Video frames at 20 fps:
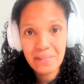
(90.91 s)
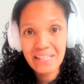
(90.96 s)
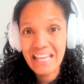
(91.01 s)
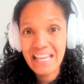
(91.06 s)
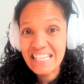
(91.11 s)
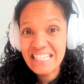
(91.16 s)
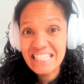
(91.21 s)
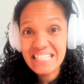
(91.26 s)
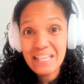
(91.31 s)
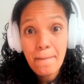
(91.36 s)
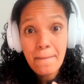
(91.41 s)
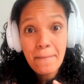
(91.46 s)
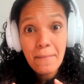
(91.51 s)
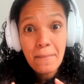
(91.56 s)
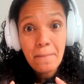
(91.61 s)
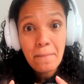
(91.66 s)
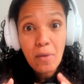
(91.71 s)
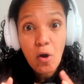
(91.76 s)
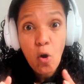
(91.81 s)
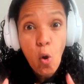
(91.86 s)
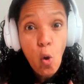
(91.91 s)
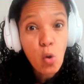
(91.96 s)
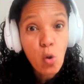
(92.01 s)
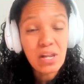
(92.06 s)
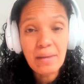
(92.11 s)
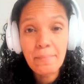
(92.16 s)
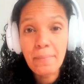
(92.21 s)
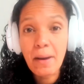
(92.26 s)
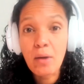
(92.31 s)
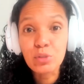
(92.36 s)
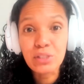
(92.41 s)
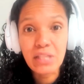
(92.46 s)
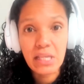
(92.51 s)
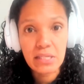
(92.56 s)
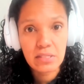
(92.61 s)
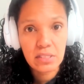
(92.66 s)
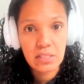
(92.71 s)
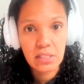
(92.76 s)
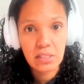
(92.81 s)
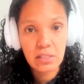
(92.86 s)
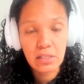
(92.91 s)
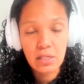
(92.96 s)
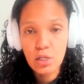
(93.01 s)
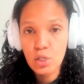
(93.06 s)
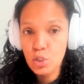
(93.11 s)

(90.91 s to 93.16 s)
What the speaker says: that is all about testing.